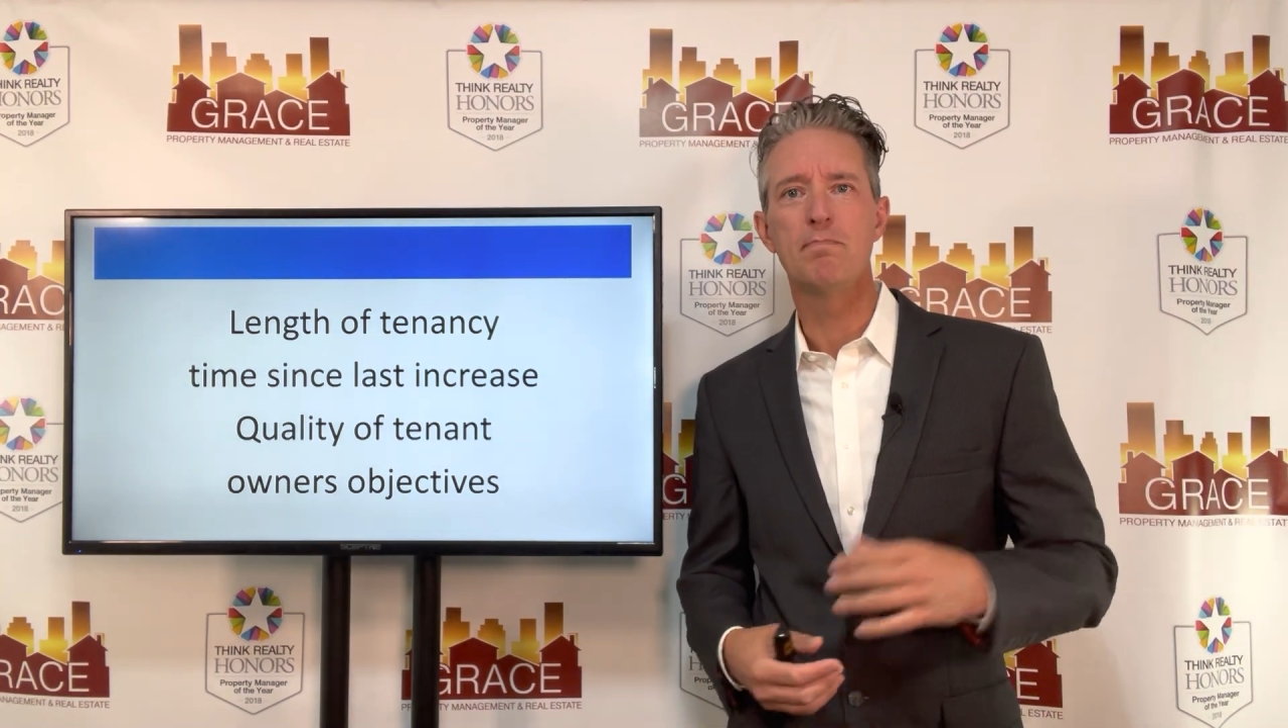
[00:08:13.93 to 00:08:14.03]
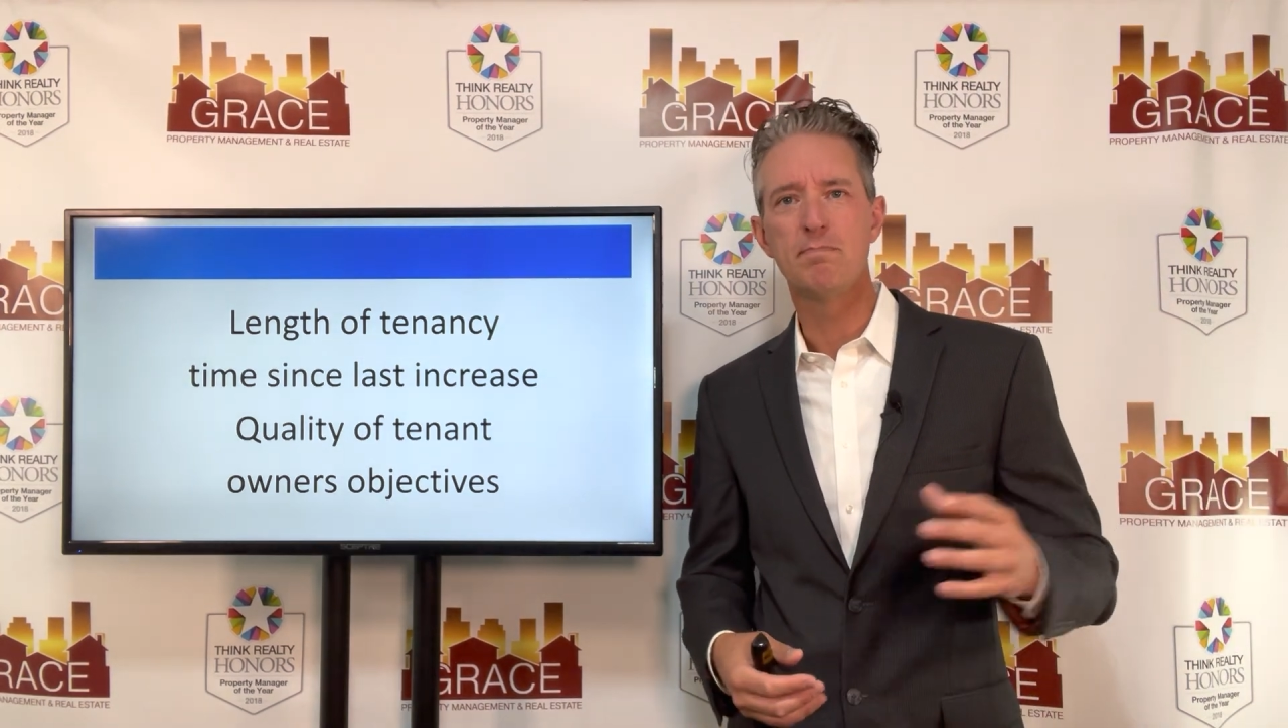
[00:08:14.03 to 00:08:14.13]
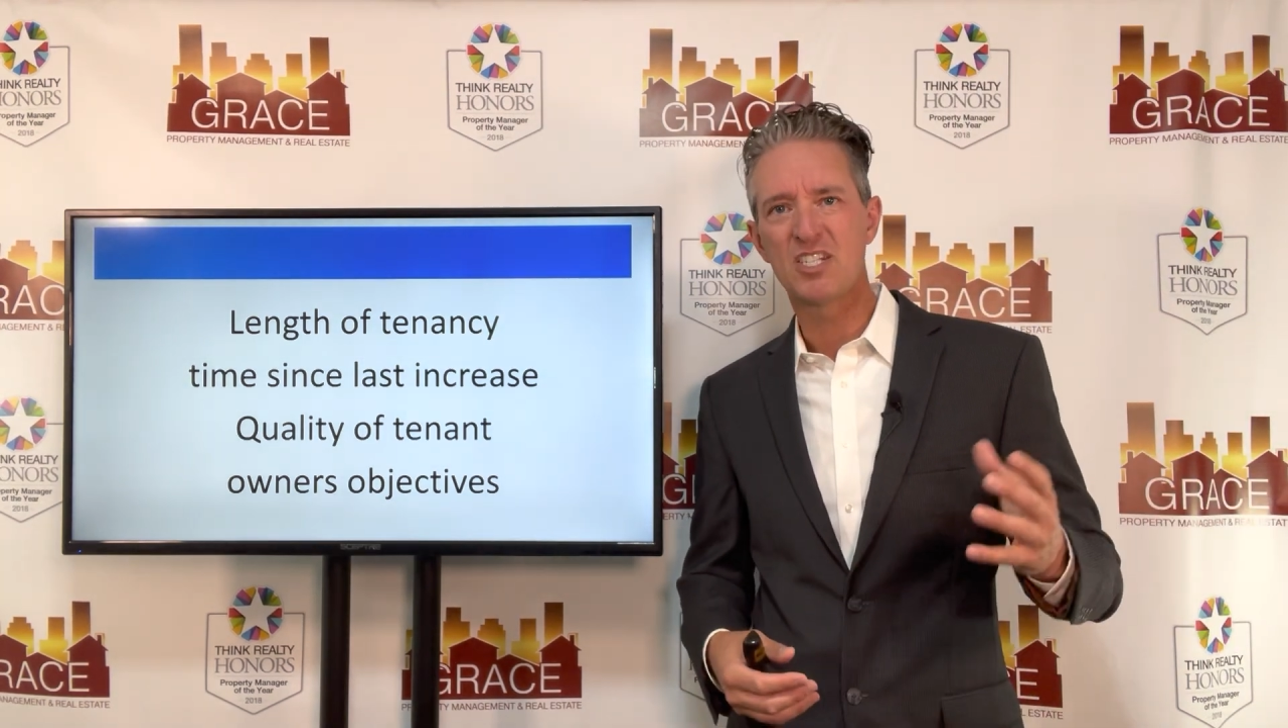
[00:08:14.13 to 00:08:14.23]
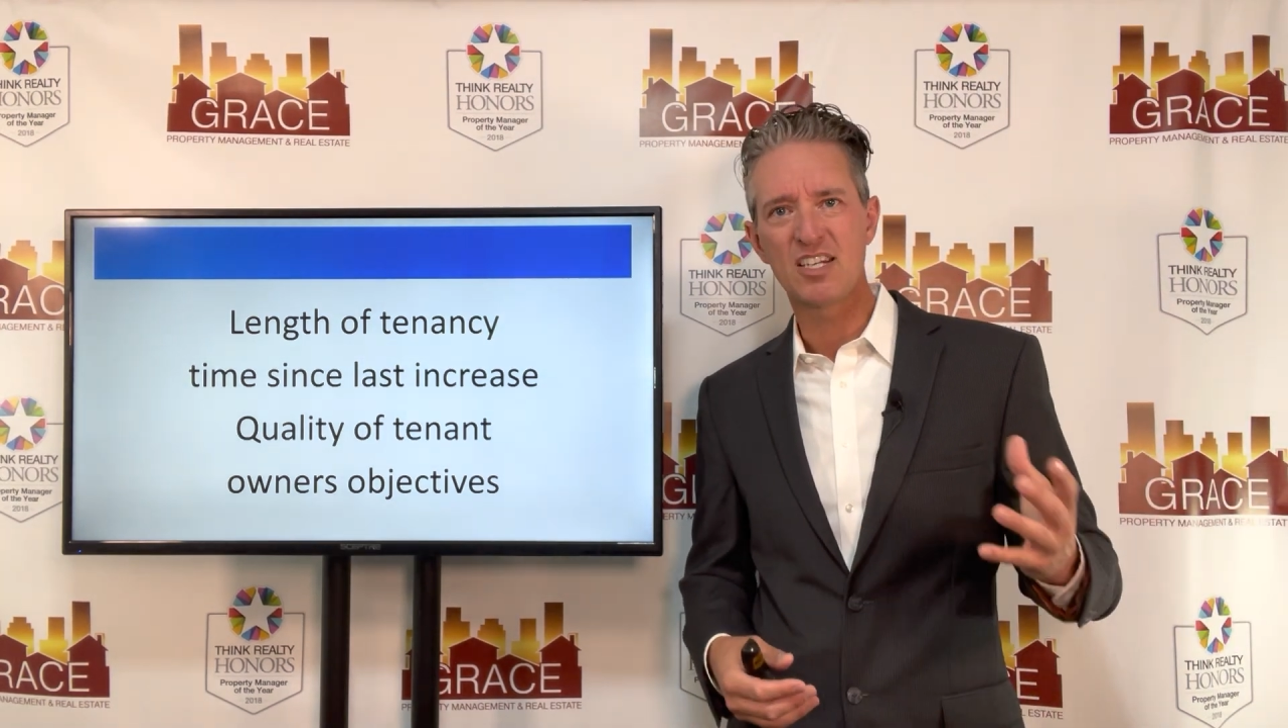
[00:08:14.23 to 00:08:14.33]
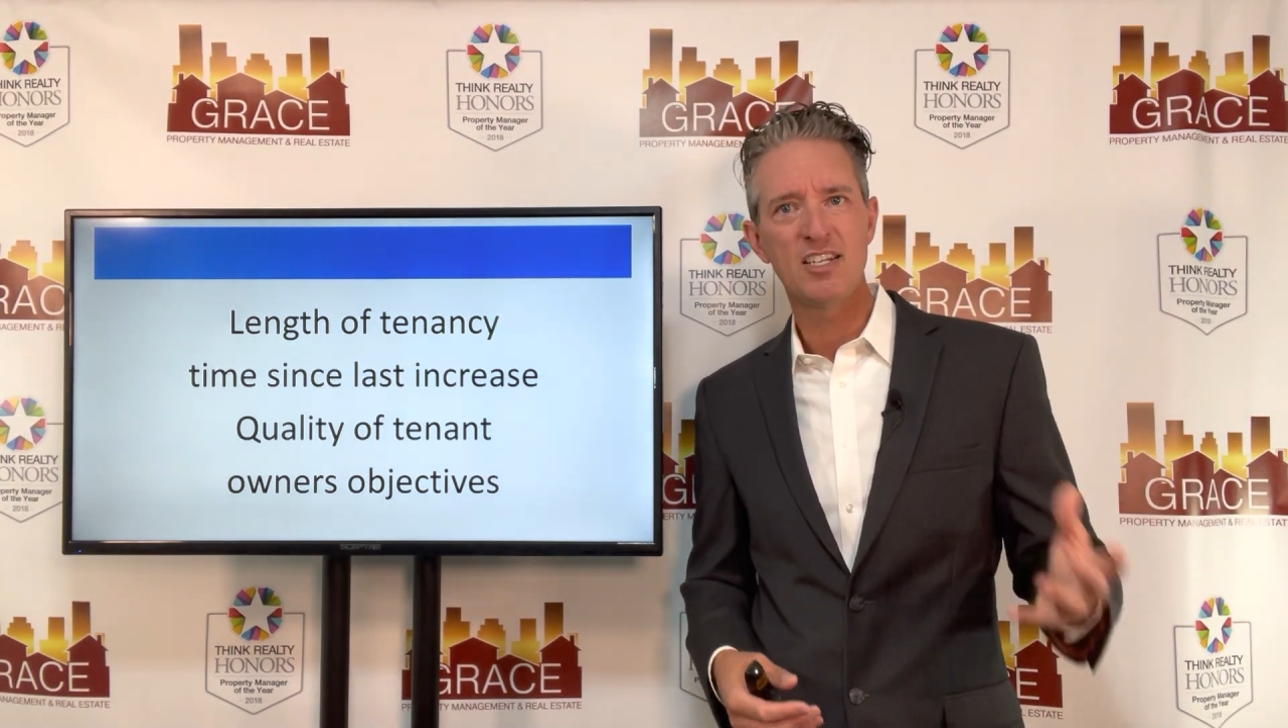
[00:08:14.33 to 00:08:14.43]

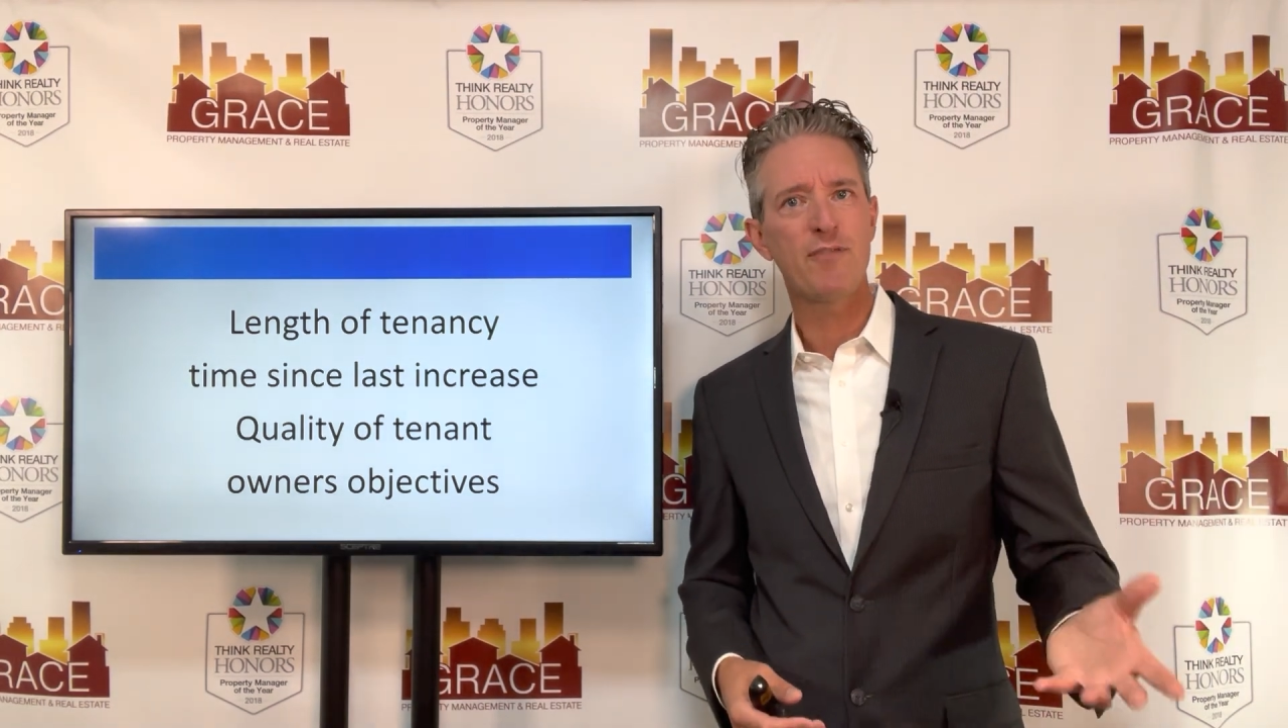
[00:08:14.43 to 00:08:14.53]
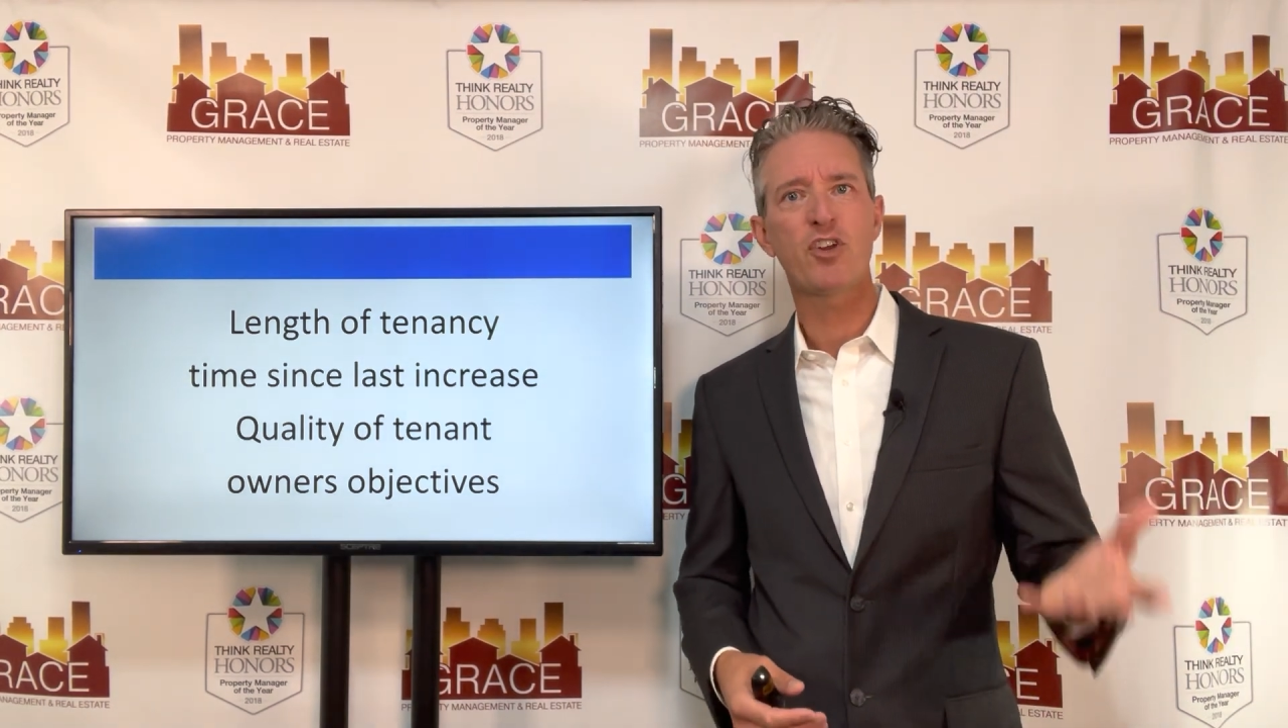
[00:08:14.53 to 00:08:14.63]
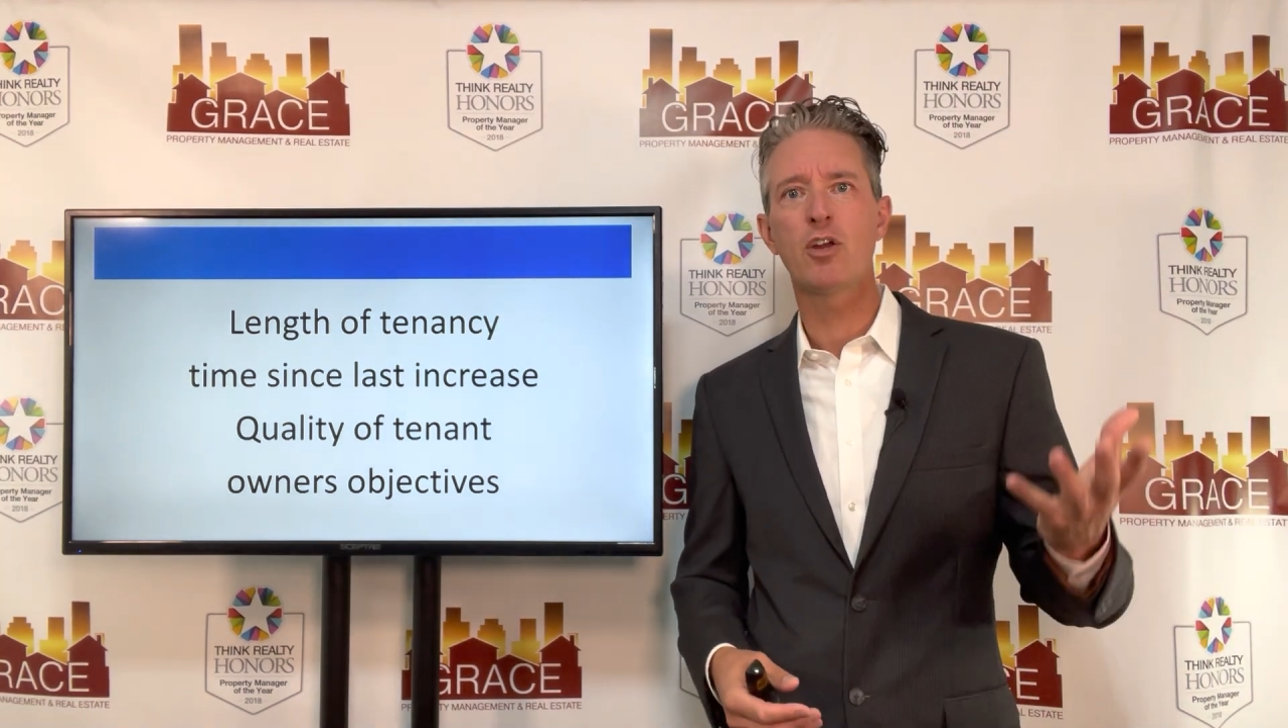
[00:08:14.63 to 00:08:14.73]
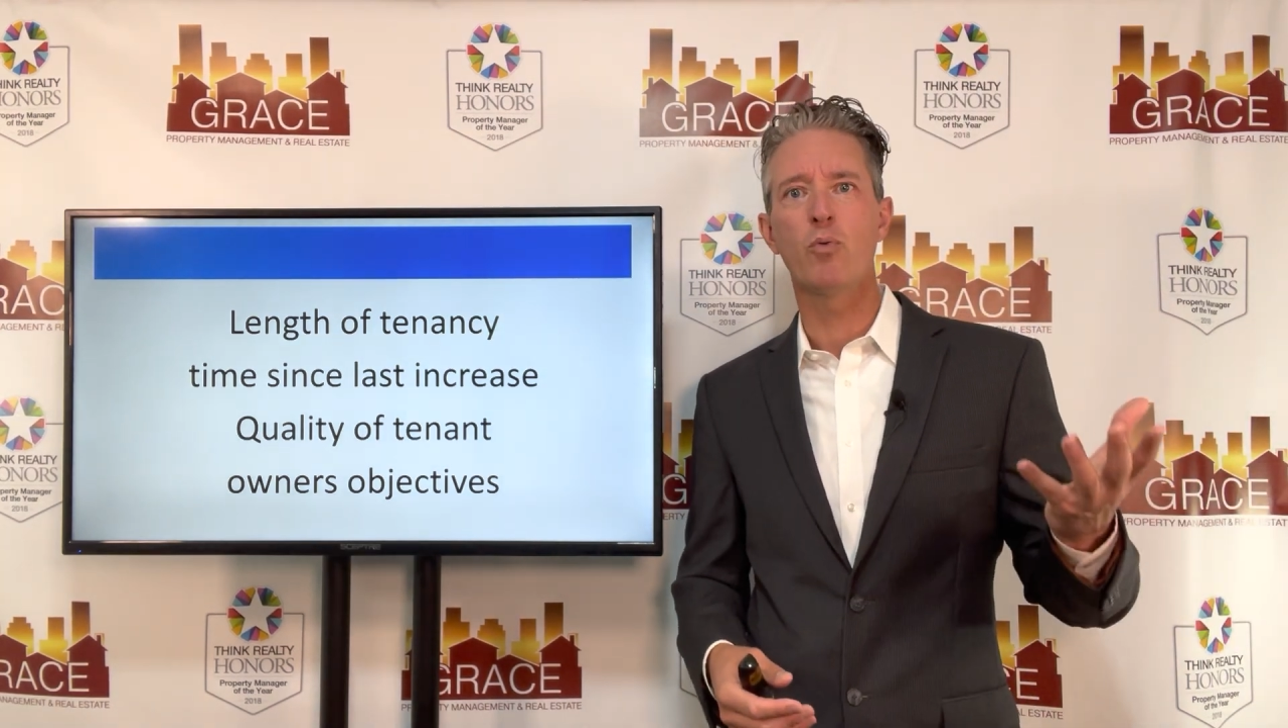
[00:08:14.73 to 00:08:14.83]
significant